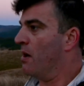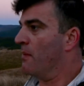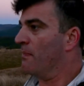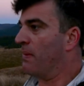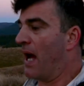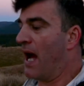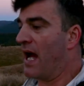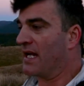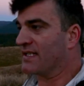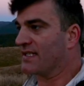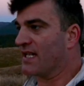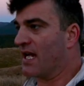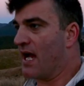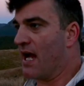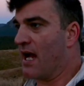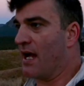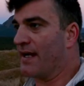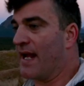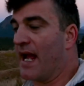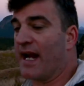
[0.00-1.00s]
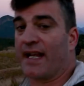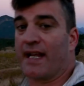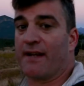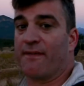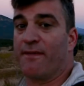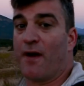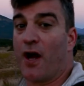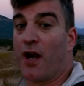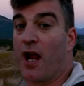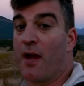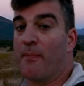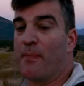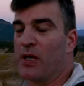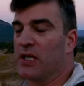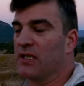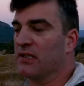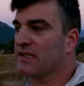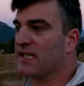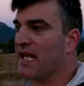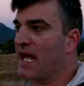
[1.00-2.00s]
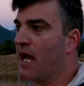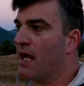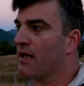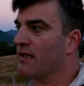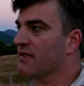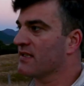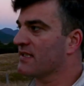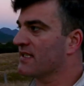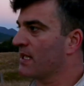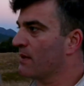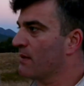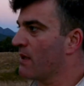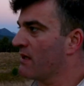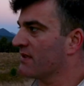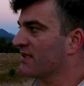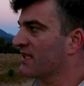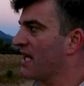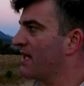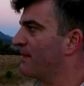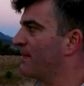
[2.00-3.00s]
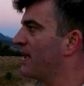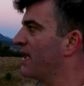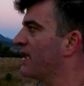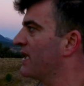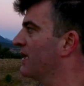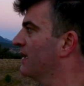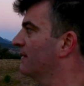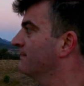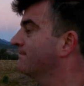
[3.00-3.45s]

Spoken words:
But now to get PhotoPills out and see where it's going to be.